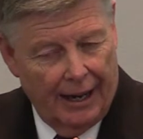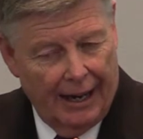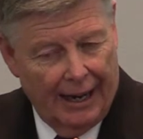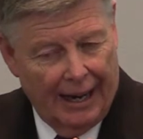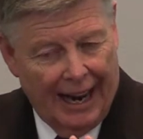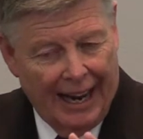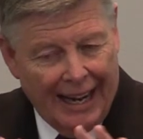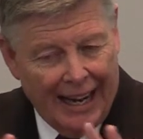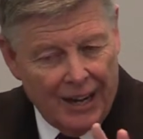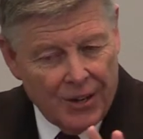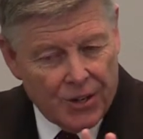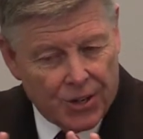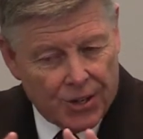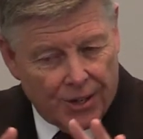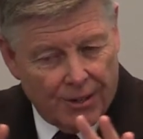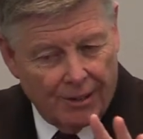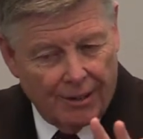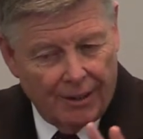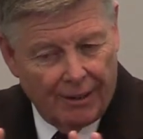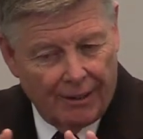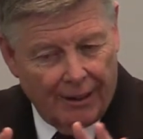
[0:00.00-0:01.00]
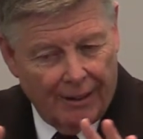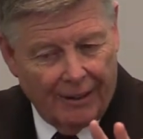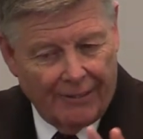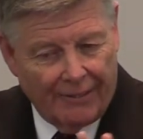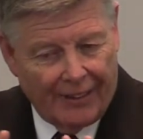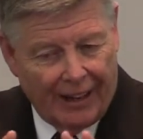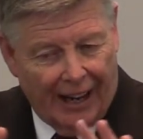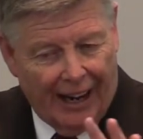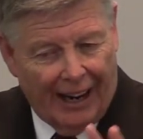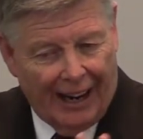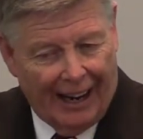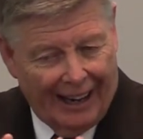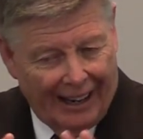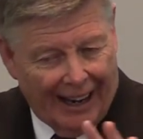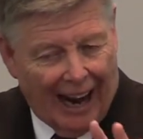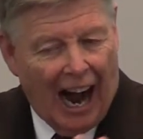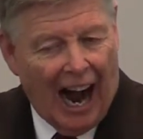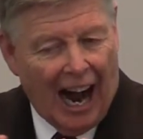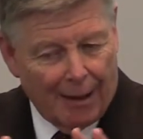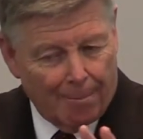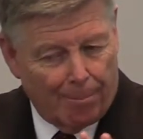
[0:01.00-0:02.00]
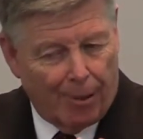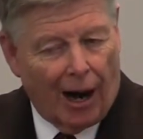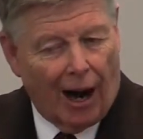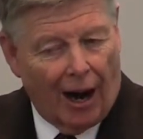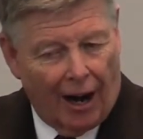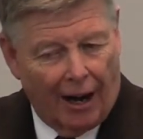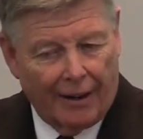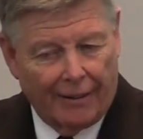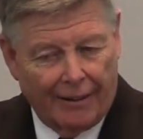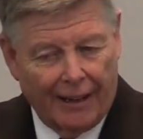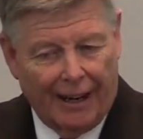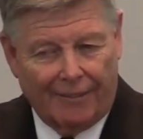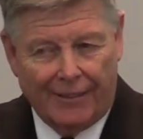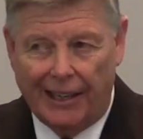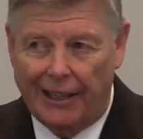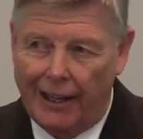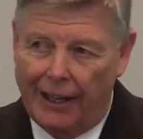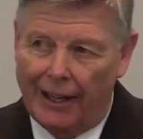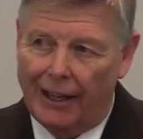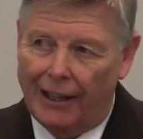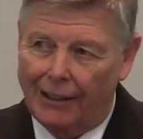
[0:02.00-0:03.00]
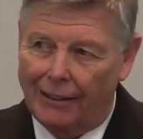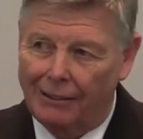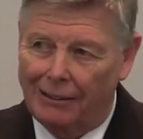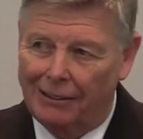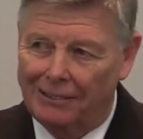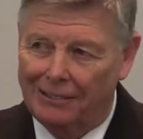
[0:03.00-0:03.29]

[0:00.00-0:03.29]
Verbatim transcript: It is the hot part of the year.